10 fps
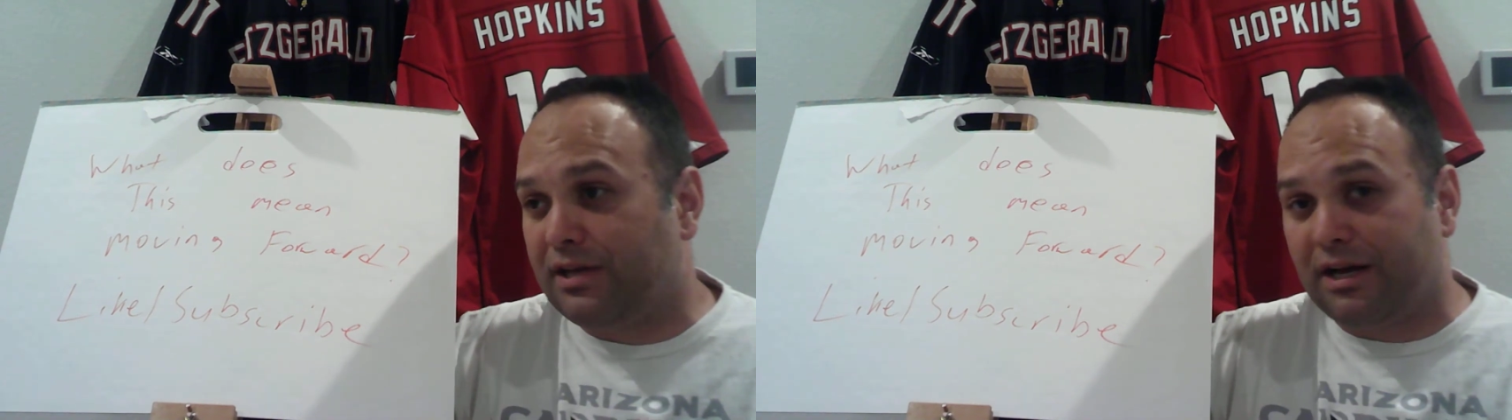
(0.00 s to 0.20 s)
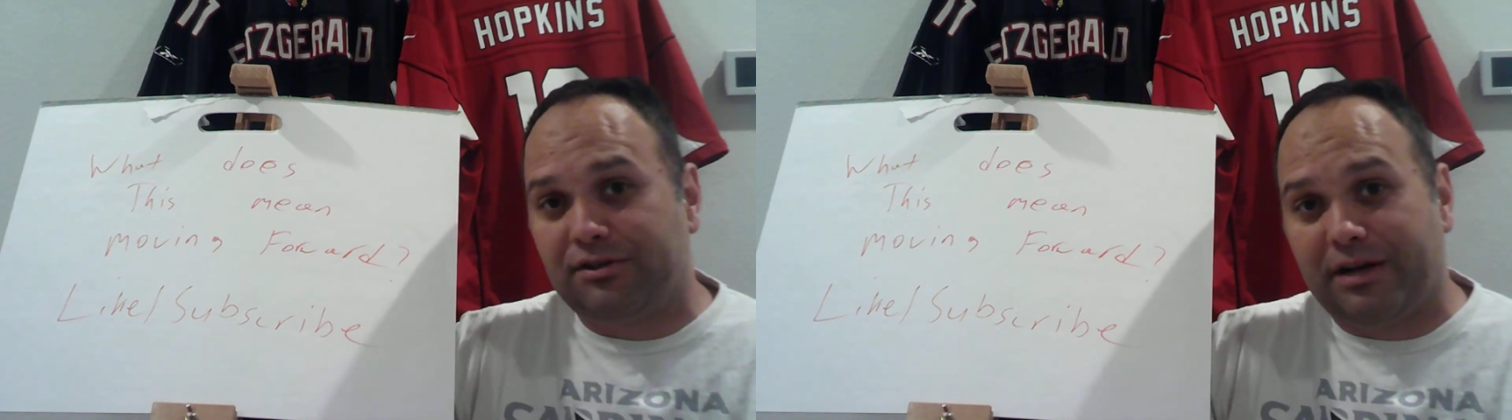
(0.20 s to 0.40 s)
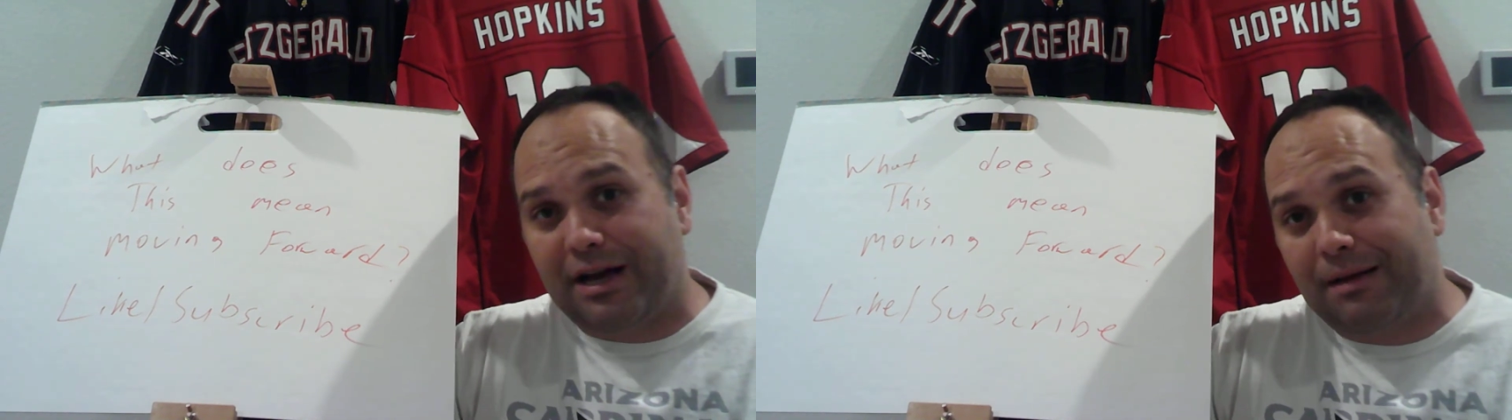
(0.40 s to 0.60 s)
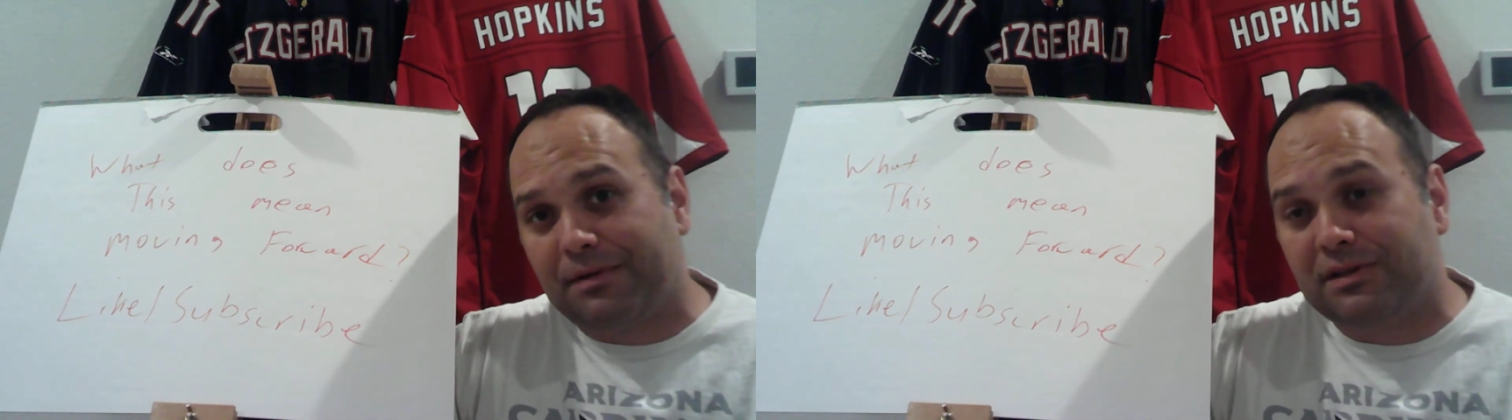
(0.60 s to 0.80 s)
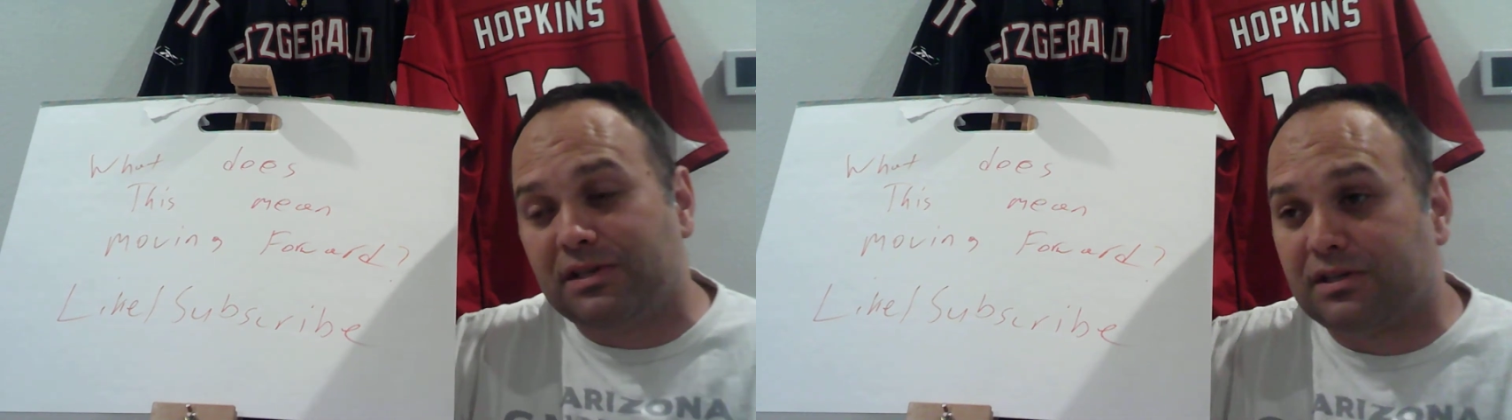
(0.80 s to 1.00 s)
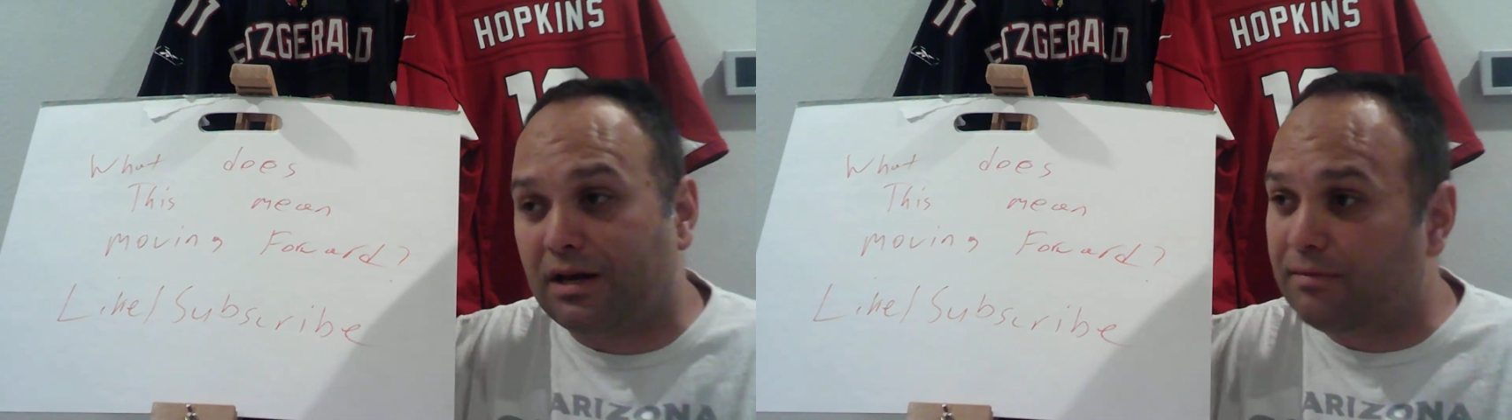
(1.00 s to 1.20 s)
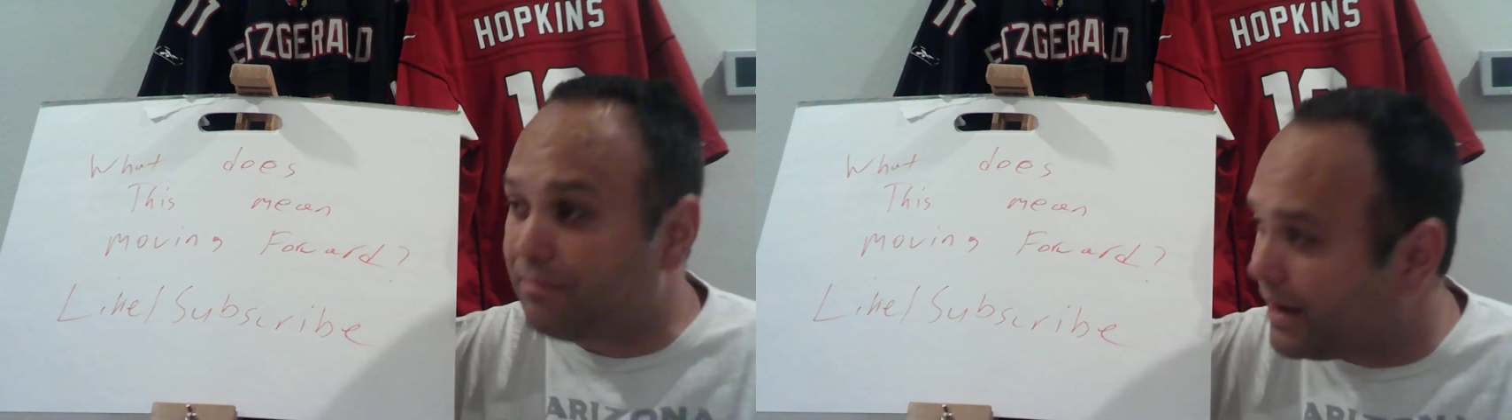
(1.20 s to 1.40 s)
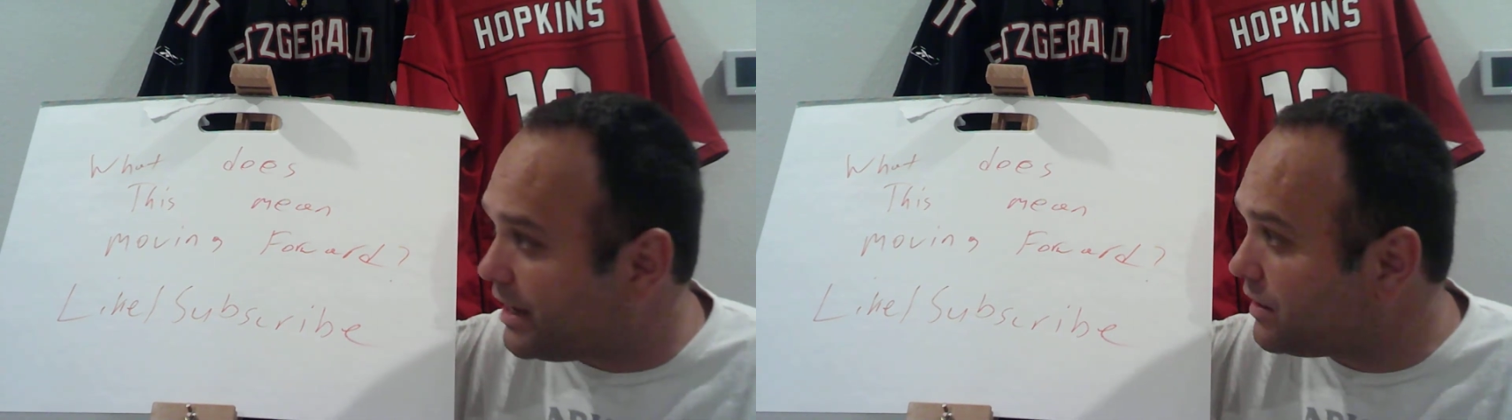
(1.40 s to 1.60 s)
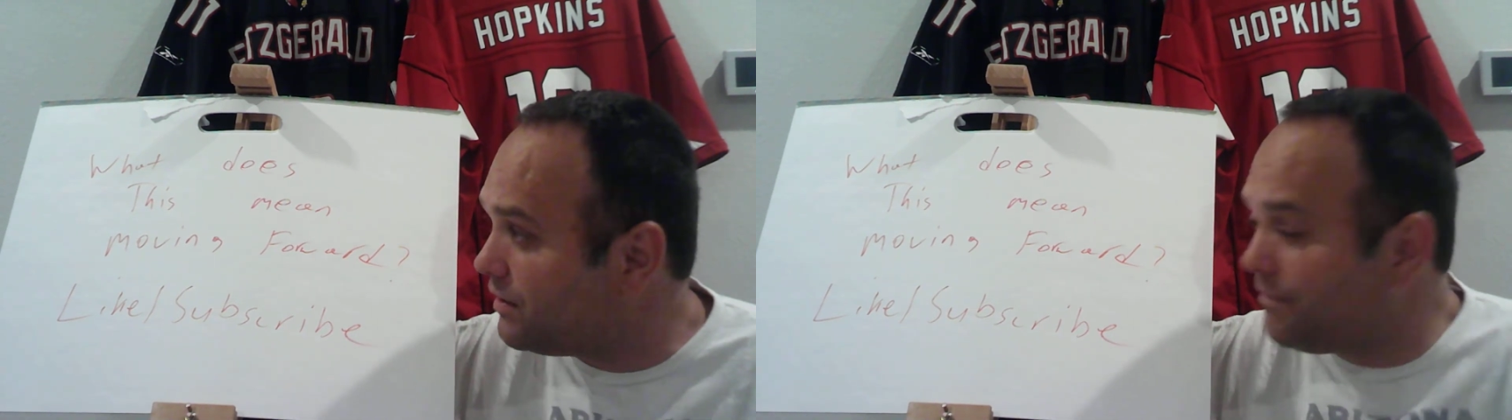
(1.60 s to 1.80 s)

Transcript: DeAndre Hopkins is coming back.